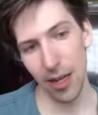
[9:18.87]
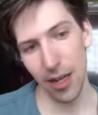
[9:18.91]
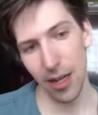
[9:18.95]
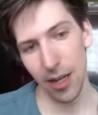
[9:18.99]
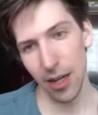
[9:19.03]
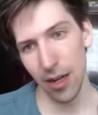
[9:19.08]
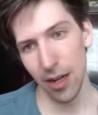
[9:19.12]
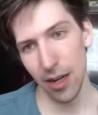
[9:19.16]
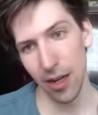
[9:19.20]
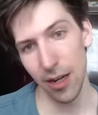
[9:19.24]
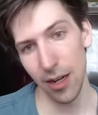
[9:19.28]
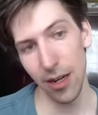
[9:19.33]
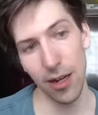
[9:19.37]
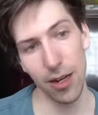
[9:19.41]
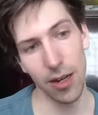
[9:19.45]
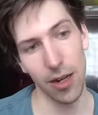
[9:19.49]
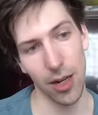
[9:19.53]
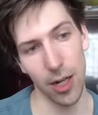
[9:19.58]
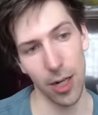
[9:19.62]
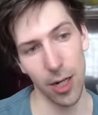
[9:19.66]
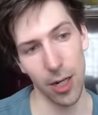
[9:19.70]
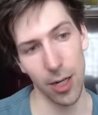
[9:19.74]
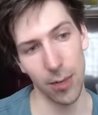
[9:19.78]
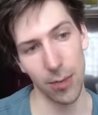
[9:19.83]
Oh,
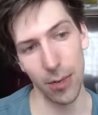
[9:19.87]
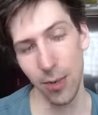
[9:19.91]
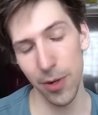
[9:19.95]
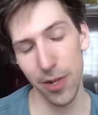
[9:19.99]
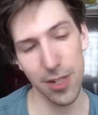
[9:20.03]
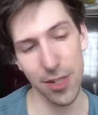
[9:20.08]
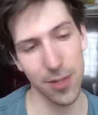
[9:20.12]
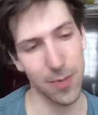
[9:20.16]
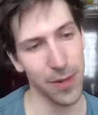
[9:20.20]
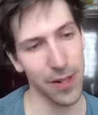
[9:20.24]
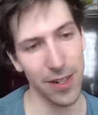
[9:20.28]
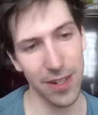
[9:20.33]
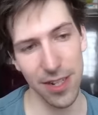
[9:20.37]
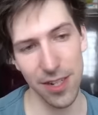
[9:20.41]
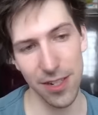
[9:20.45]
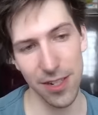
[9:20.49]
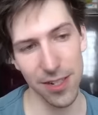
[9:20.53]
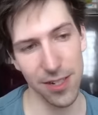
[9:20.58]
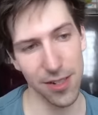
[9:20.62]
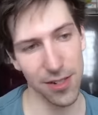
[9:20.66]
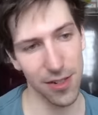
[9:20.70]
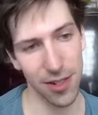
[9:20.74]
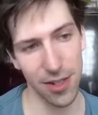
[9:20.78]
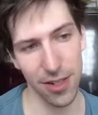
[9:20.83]
but when it's played against
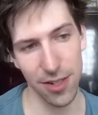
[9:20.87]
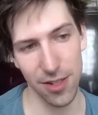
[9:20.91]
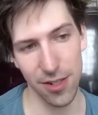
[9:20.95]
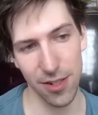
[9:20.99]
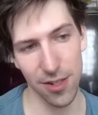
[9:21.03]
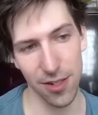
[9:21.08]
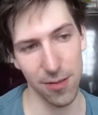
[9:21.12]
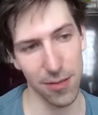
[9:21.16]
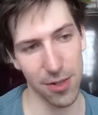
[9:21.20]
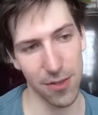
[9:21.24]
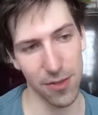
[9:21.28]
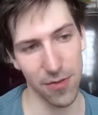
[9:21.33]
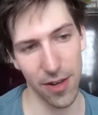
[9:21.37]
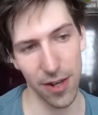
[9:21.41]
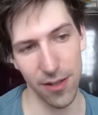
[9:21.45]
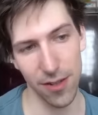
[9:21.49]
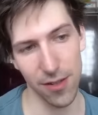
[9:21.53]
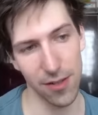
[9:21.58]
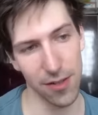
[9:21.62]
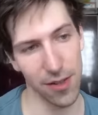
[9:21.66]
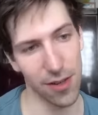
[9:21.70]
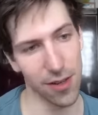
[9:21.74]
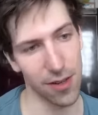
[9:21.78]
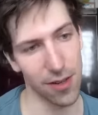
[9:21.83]
you and it gets too much
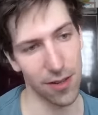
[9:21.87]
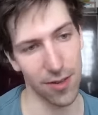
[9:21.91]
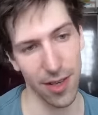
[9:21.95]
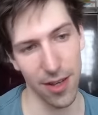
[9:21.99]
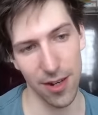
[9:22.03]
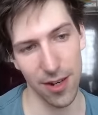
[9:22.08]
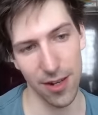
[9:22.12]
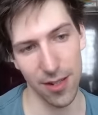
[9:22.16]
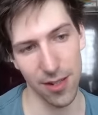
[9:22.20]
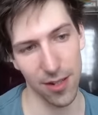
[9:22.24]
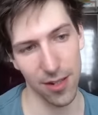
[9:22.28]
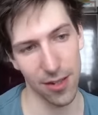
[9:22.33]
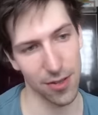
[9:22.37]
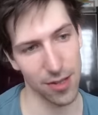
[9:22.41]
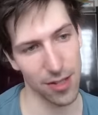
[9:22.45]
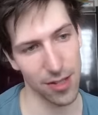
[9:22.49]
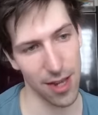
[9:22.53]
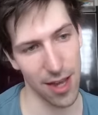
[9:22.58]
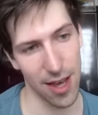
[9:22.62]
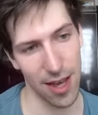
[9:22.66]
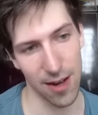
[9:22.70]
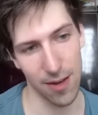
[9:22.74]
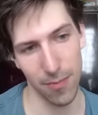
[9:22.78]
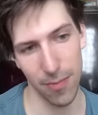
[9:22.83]
value, oh, that is so
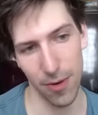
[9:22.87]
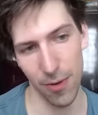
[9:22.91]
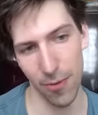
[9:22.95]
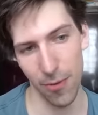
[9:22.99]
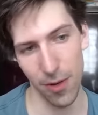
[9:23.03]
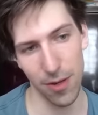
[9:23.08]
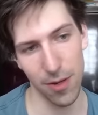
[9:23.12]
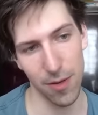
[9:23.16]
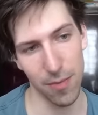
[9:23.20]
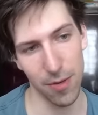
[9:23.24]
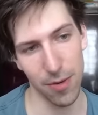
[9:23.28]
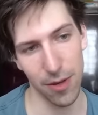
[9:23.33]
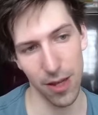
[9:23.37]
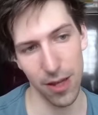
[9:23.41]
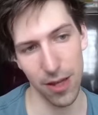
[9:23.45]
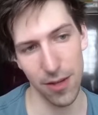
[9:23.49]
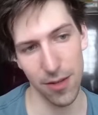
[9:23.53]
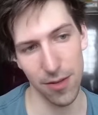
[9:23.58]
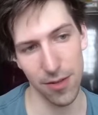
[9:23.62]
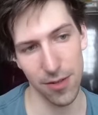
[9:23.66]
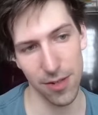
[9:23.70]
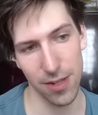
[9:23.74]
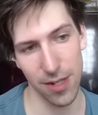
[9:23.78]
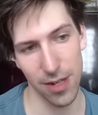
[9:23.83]
sad. But when you play it
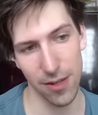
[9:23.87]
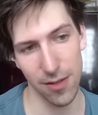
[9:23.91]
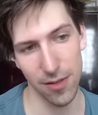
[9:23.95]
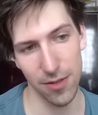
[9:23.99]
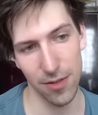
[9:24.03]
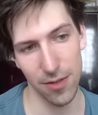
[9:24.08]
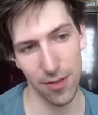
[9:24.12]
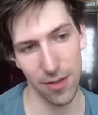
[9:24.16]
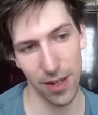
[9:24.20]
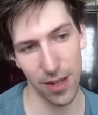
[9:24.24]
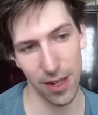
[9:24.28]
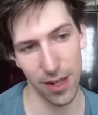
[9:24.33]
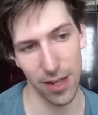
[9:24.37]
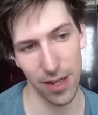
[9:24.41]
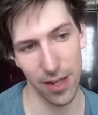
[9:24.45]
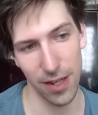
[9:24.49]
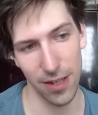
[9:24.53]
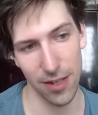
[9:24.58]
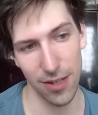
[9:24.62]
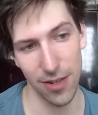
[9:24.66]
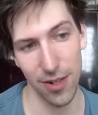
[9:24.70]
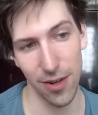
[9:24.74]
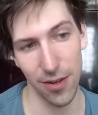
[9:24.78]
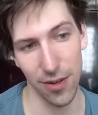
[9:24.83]
yourself and
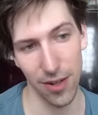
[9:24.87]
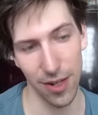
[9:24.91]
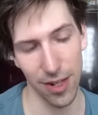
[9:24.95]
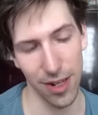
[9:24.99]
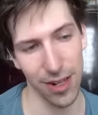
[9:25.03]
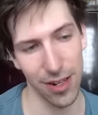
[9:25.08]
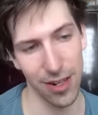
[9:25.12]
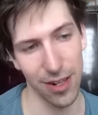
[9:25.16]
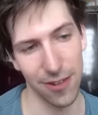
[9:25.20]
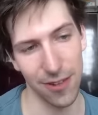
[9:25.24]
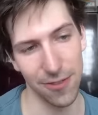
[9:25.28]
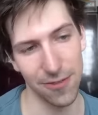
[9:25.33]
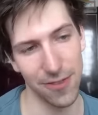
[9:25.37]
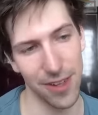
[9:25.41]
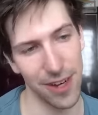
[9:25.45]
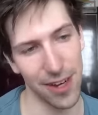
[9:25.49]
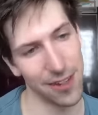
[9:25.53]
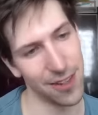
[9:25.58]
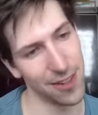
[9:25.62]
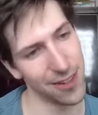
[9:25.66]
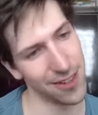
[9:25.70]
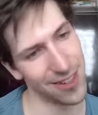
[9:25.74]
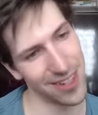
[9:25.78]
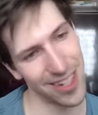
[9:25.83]
you don't get enough
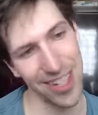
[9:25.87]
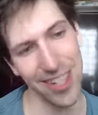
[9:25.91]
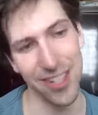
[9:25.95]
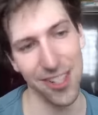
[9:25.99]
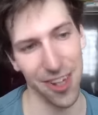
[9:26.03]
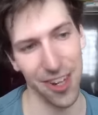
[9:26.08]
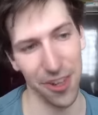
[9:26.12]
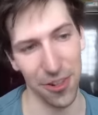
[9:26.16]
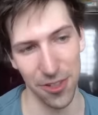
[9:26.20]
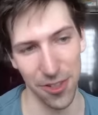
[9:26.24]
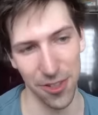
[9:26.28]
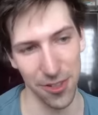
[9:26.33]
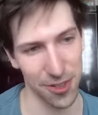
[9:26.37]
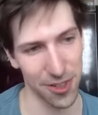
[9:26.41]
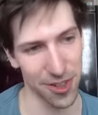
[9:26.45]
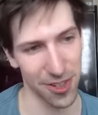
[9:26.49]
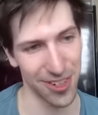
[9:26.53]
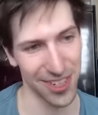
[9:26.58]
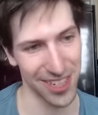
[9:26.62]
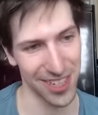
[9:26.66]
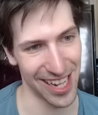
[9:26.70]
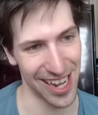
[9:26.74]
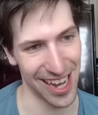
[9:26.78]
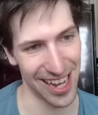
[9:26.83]
value, it's also so
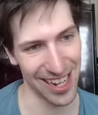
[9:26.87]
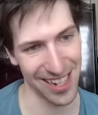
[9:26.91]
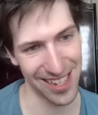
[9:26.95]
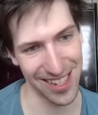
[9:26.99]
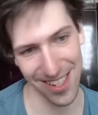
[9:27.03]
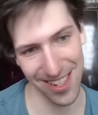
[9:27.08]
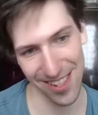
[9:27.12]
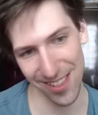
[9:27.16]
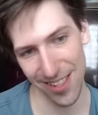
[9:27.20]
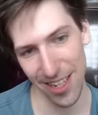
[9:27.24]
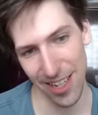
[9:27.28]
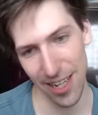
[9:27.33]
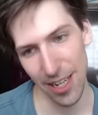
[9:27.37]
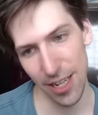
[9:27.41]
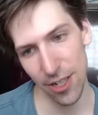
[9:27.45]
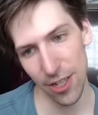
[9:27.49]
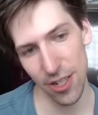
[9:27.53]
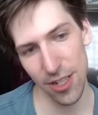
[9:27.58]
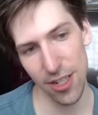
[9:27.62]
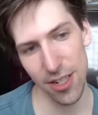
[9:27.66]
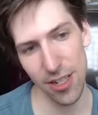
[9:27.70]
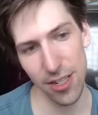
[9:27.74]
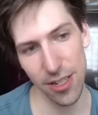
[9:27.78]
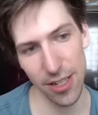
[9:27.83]
sad. So
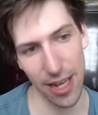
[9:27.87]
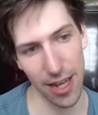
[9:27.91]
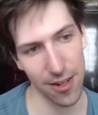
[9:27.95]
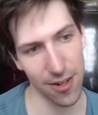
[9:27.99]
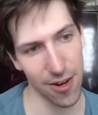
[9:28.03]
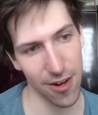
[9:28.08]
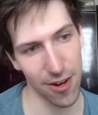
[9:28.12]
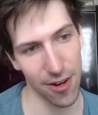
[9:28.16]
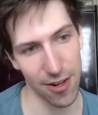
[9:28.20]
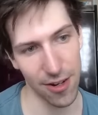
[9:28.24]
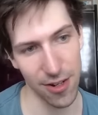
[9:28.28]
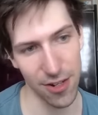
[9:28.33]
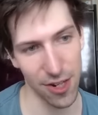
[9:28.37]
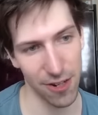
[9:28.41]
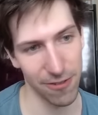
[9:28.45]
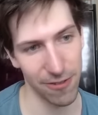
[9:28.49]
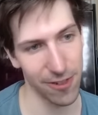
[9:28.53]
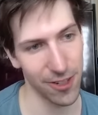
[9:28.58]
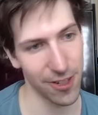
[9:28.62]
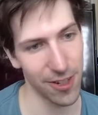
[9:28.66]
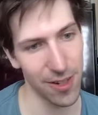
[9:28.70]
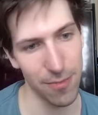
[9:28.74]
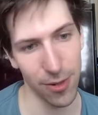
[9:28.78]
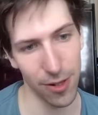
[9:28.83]
just a sad card in general.
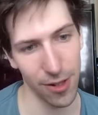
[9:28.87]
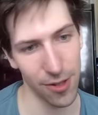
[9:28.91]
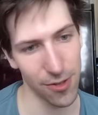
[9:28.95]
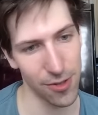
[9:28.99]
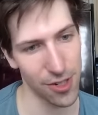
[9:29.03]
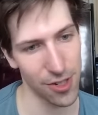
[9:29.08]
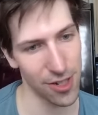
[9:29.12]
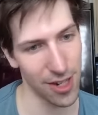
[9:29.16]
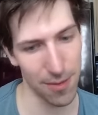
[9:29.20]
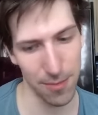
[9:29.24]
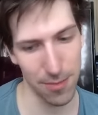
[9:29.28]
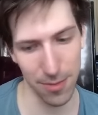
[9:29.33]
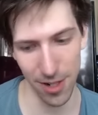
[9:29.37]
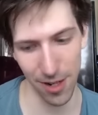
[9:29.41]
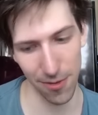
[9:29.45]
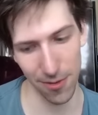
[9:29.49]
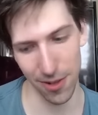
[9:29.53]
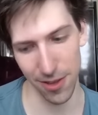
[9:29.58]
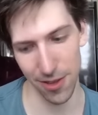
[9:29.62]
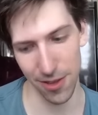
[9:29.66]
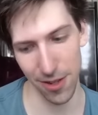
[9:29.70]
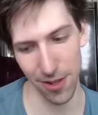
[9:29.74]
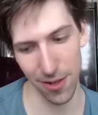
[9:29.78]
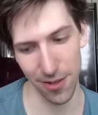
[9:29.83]
Implosion, I'm done
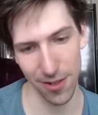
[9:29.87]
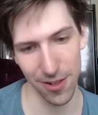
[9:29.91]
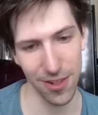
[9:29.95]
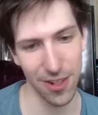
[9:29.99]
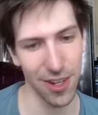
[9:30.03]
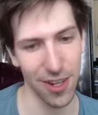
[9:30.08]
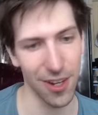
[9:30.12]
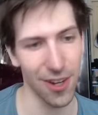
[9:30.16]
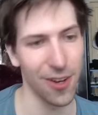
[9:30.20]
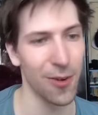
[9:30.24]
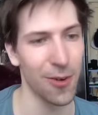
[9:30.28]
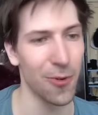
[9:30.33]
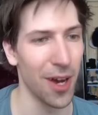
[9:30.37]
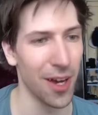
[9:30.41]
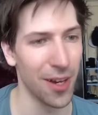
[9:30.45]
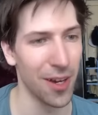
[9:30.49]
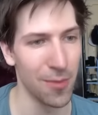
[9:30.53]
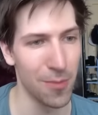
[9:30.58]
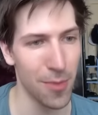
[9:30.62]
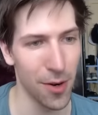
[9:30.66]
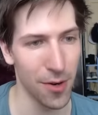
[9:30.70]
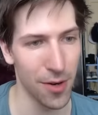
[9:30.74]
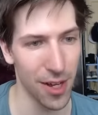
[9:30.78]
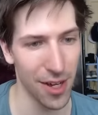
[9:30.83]
with you. You can go to Wild
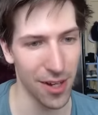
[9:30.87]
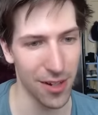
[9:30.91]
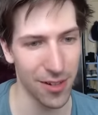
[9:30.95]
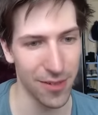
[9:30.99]
Mode Hell.